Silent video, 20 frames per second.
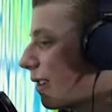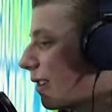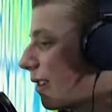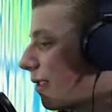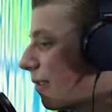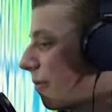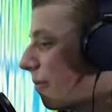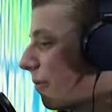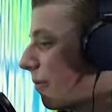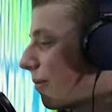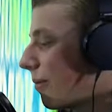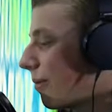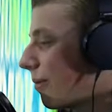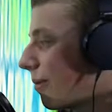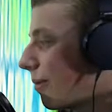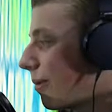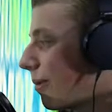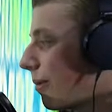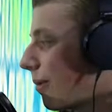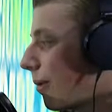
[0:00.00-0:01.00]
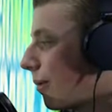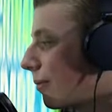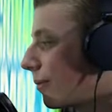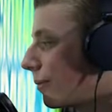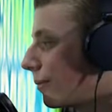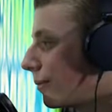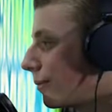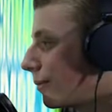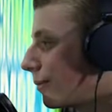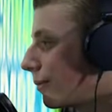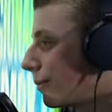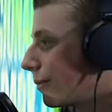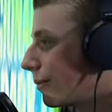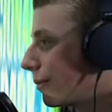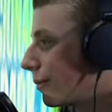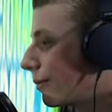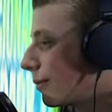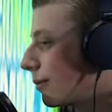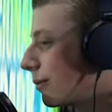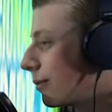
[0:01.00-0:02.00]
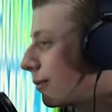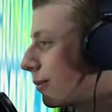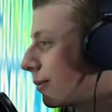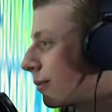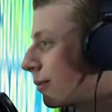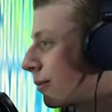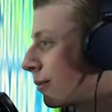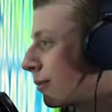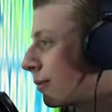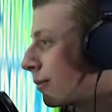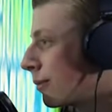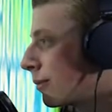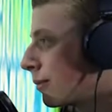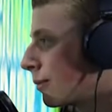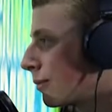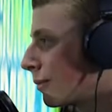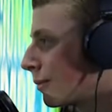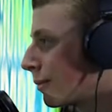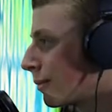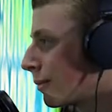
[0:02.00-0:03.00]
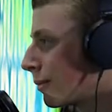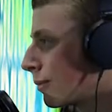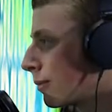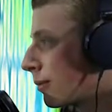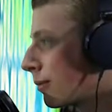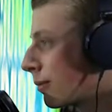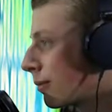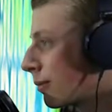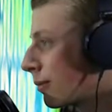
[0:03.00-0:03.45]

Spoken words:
This person isn't speaking.